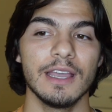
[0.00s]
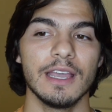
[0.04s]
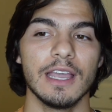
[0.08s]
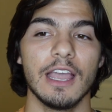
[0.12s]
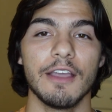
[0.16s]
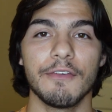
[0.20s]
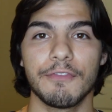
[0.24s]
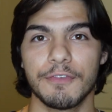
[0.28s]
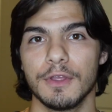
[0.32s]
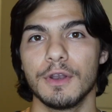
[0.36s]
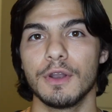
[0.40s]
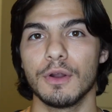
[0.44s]

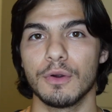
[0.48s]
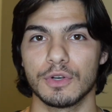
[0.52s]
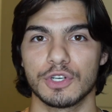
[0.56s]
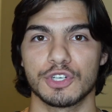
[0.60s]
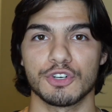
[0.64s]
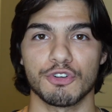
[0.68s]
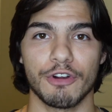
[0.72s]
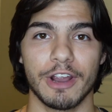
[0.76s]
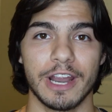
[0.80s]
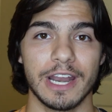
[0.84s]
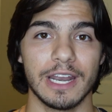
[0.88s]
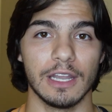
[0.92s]
if you don't
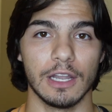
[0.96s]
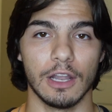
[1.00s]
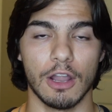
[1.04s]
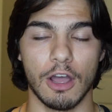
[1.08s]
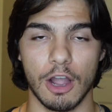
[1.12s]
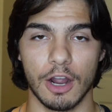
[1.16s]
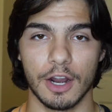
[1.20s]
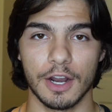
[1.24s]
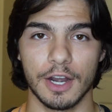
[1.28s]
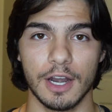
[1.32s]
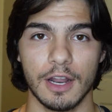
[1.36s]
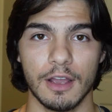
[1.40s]
train
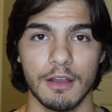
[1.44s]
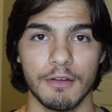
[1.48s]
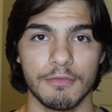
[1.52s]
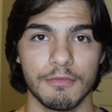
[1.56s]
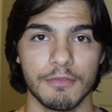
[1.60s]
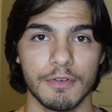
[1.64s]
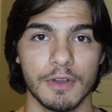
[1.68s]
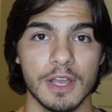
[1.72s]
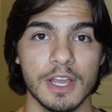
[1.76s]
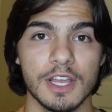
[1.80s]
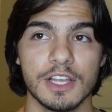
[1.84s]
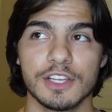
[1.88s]
long
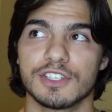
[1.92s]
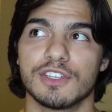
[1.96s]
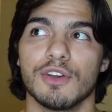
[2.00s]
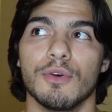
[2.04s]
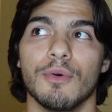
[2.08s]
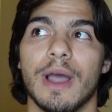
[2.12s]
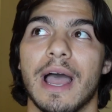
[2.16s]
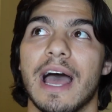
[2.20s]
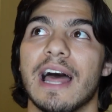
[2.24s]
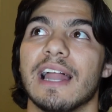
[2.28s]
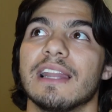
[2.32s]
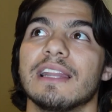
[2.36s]
enough,
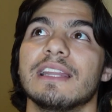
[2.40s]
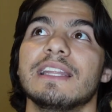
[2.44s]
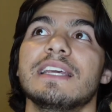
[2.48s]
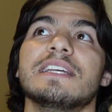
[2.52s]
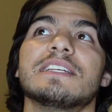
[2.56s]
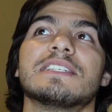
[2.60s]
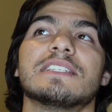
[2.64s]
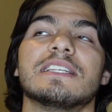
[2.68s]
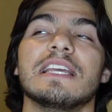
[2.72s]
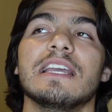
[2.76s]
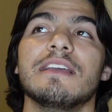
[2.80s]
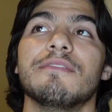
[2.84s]
so at
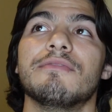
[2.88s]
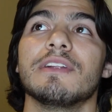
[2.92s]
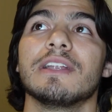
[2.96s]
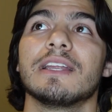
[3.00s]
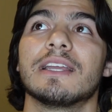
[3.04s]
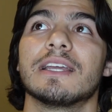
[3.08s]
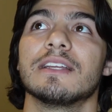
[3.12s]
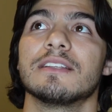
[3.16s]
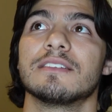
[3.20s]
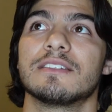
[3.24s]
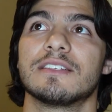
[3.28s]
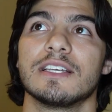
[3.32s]
least even
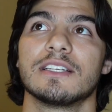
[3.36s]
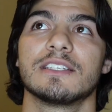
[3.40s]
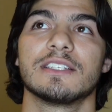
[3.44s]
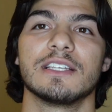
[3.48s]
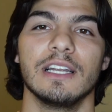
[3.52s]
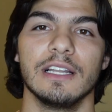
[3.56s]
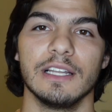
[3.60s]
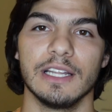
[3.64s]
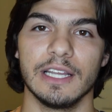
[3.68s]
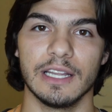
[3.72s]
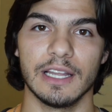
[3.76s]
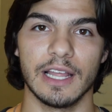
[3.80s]

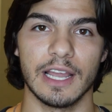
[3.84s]
consistently,